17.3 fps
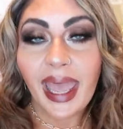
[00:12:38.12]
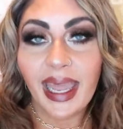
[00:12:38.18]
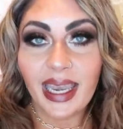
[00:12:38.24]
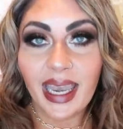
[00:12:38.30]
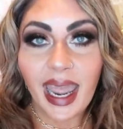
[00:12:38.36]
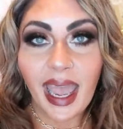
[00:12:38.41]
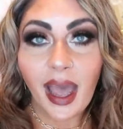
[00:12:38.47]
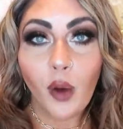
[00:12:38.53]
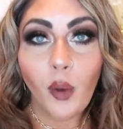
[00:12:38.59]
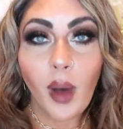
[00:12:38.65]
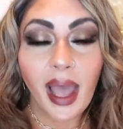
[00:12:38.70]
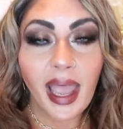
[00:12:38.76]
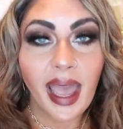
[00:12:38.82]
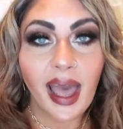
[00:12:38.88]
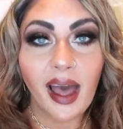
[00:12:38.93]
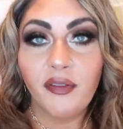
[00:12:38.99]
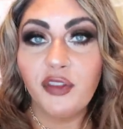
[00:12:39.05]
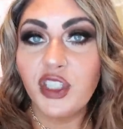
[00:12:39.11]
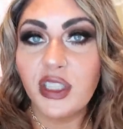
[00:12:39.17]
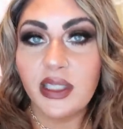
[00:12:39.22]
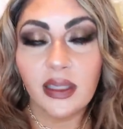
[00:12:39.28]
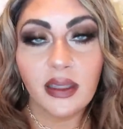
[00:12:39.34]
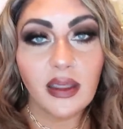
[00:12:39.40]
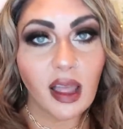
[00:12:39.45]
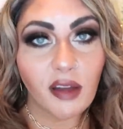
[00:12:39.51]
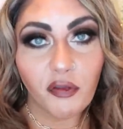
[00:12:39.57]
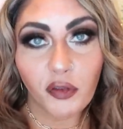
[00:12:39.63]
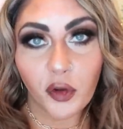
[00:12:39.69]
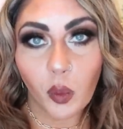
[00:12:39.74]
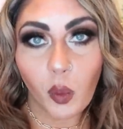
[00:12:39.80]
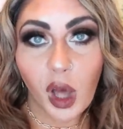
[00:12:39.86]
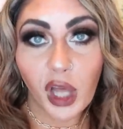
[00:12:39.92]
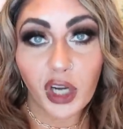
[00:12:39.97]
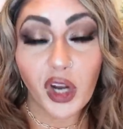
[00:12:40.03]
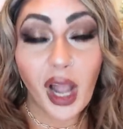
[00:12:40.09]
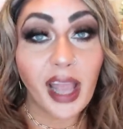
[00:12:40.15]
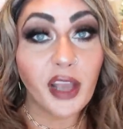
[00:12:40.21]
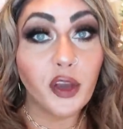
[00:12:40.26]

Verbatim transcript: And now I have just a love for water.